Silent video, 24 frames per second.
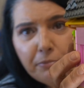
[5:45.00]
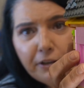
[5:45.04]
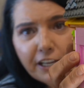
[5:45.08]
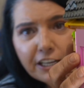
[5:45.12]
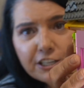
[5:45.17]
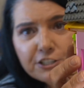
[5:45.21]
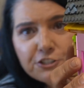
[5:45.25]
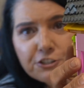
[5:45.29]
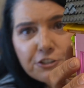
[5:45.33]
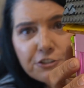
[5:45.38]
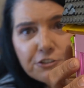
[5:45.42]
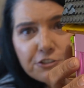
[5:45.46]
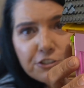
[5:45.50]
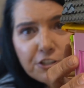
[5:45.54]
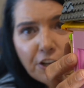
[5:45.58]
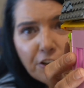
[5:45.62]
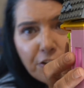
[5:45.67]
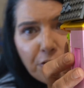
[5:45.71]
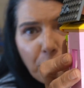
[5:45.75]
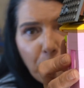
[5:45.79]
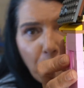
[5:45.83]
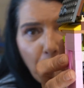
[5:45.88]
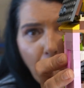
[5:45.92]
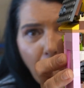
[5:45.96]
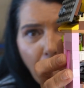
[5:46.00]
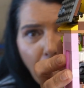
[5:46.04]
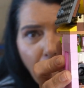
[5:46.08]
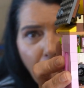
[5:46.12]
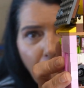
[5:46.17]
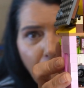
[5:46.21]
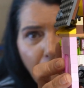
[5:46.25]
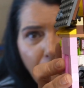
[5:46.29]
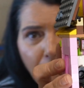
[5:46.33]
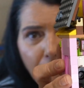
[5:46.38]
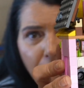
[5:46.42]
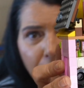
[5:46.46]
pictures on the
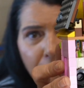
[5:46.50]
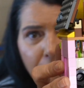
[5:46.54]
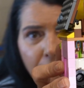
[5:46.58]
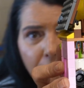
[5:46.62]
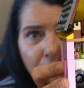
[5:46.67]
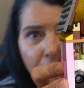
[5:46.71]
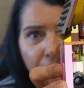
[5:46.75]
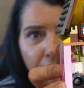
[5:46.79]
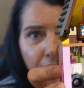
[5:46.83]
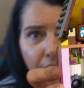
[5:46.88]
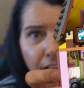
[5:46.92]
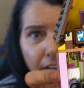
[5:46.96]
wall.